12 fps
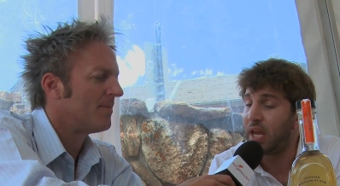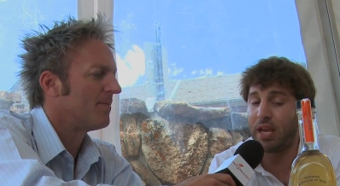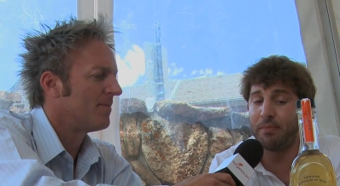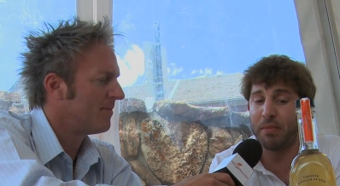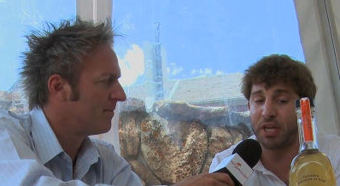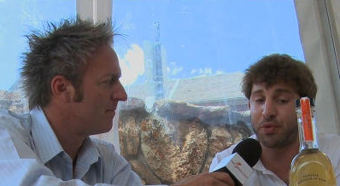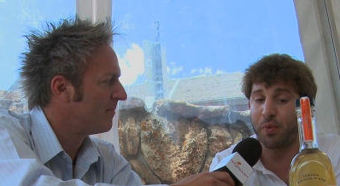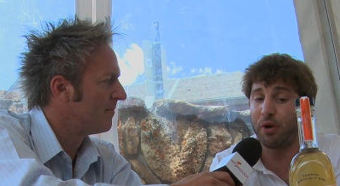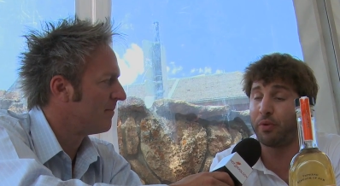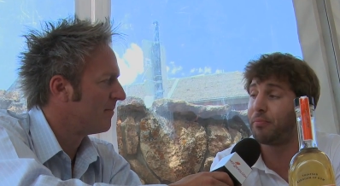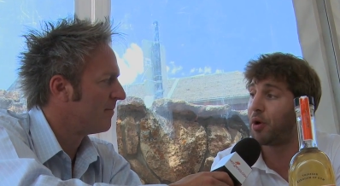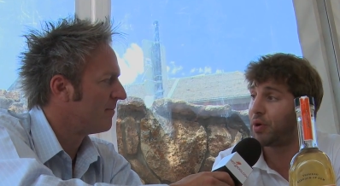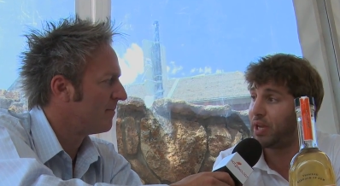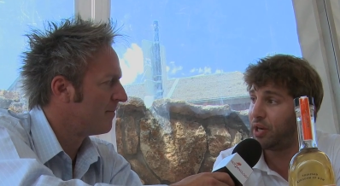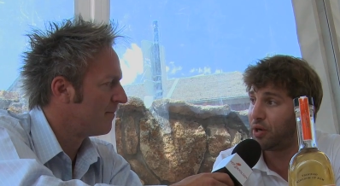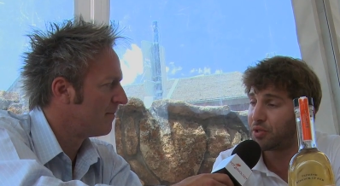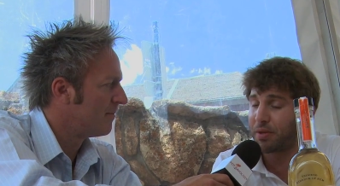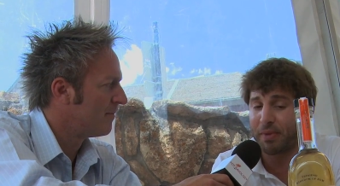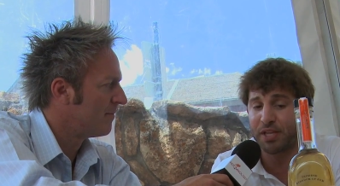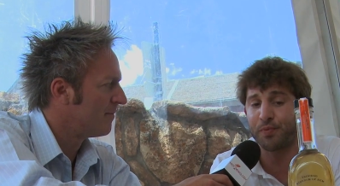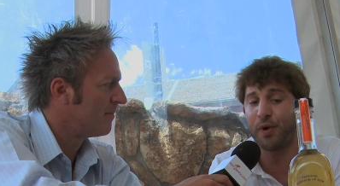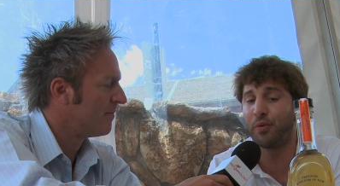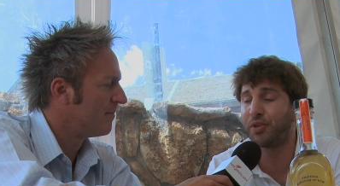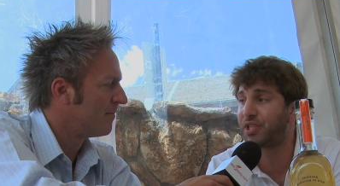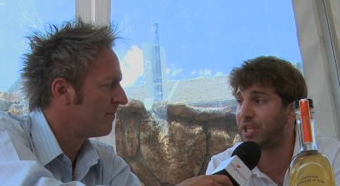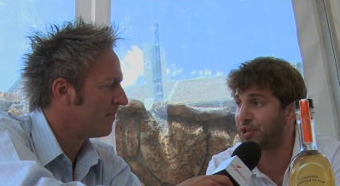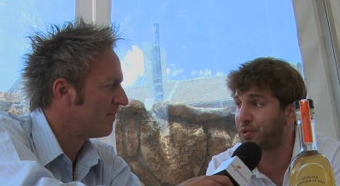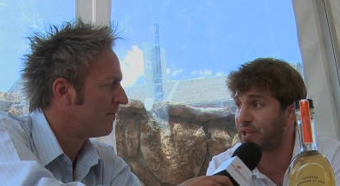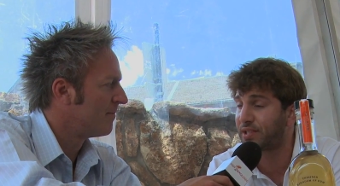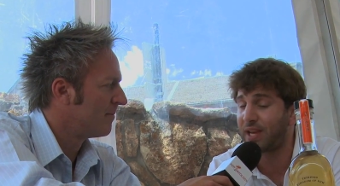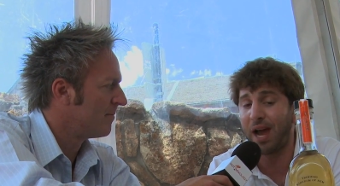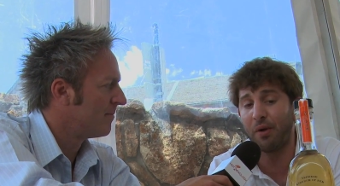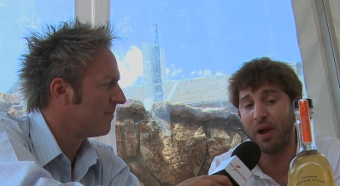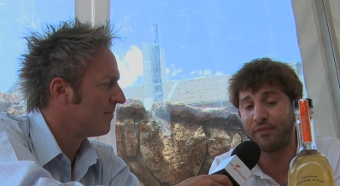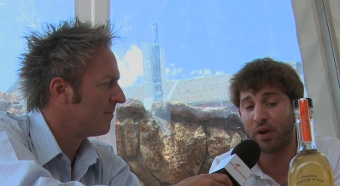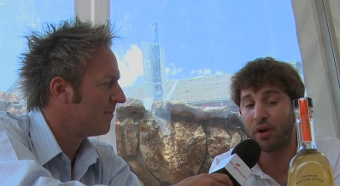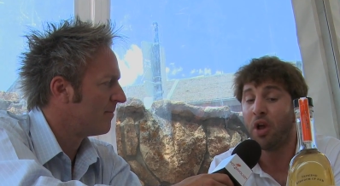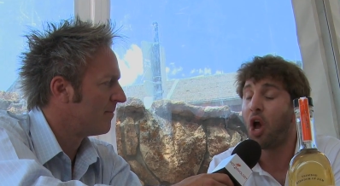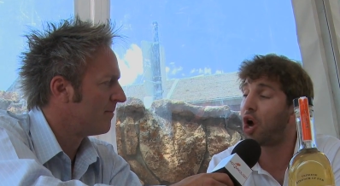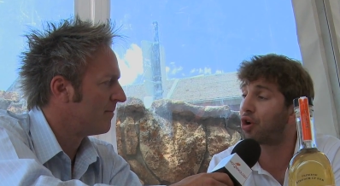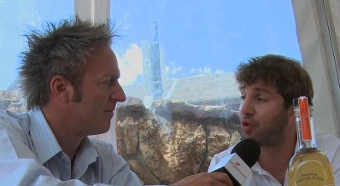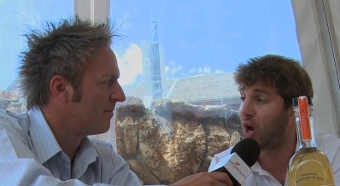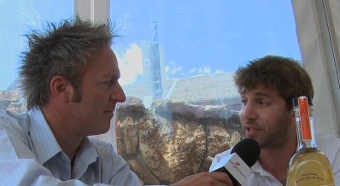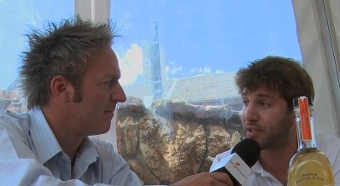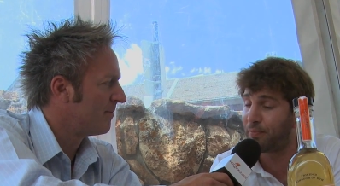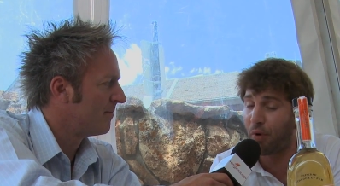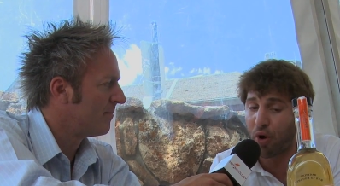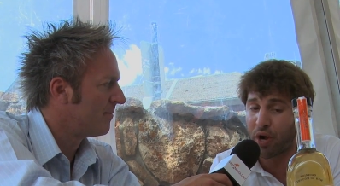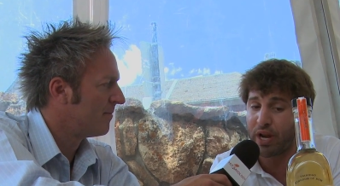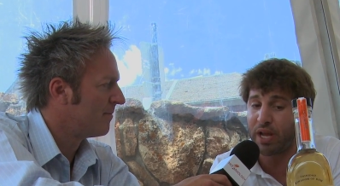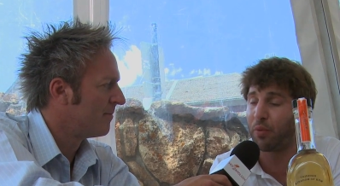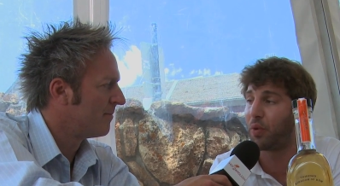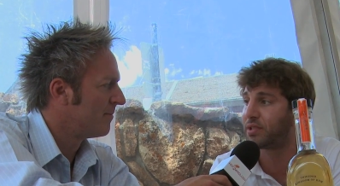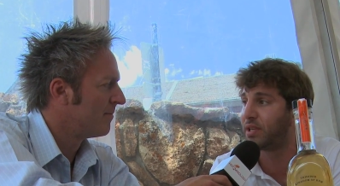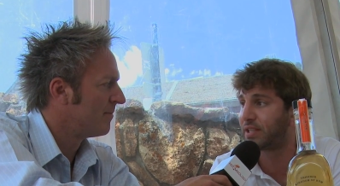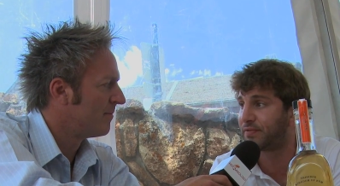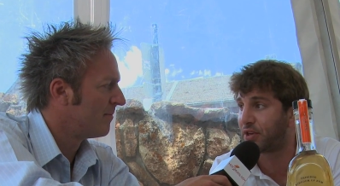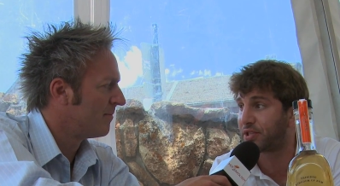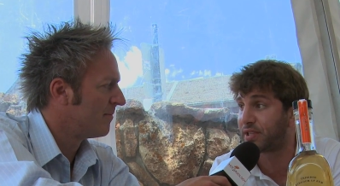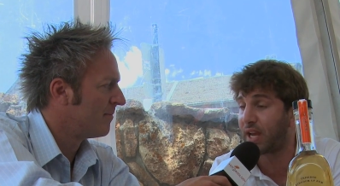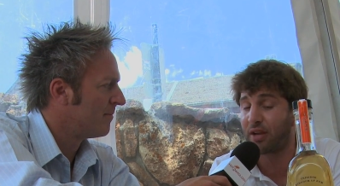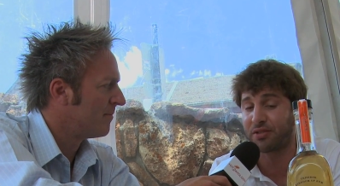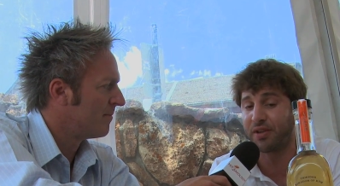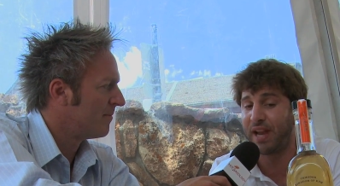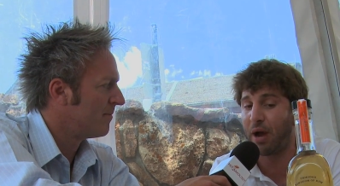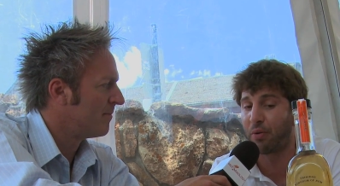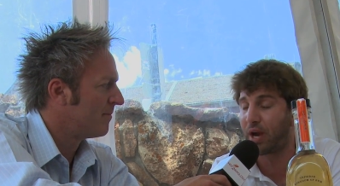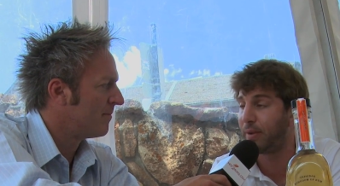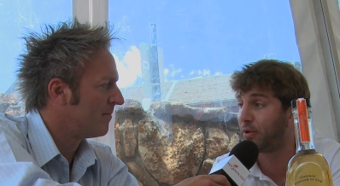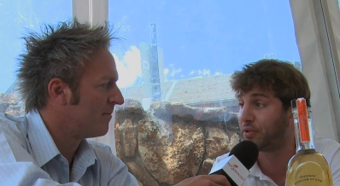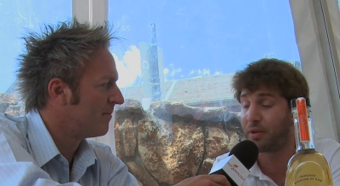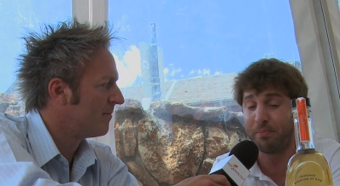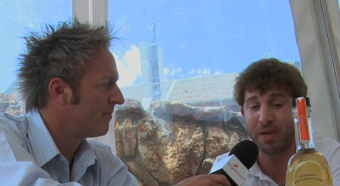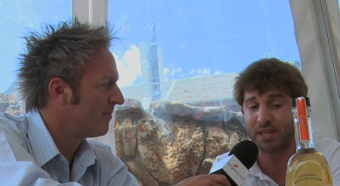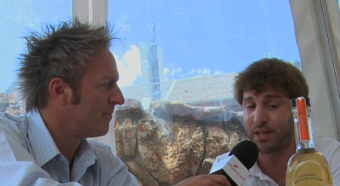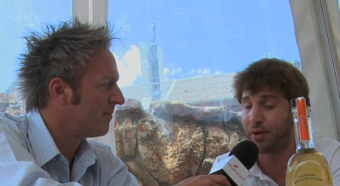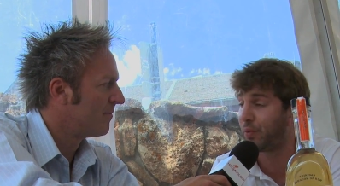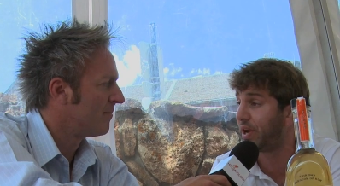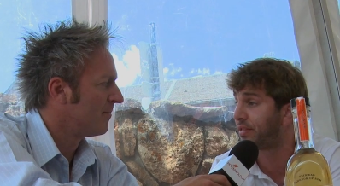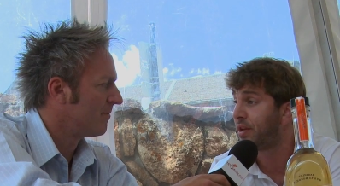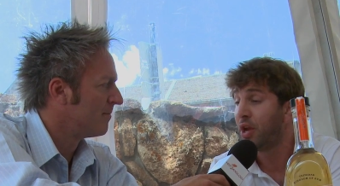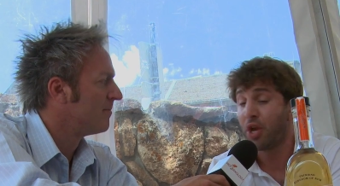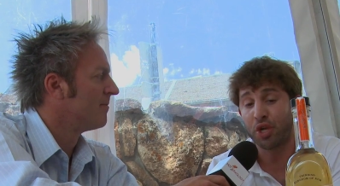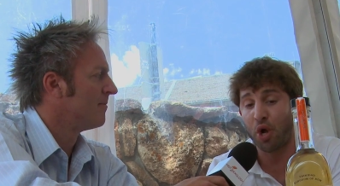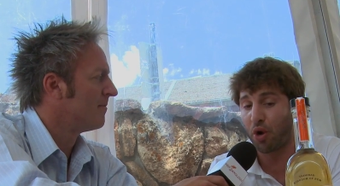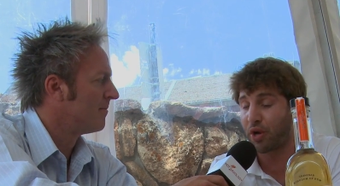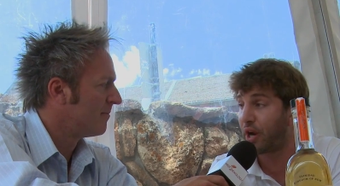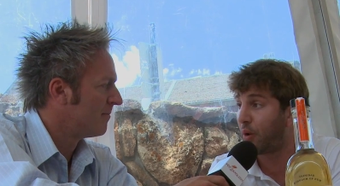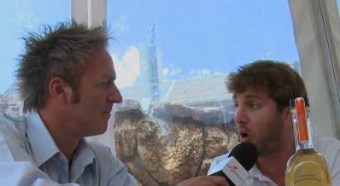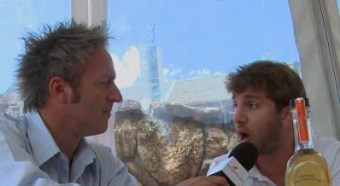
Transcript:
Speaker 1: It mixed well with mojitos, it mixed well with citrus. However, across the board, it wasn't as versatile. So now we're able to mix it with coconut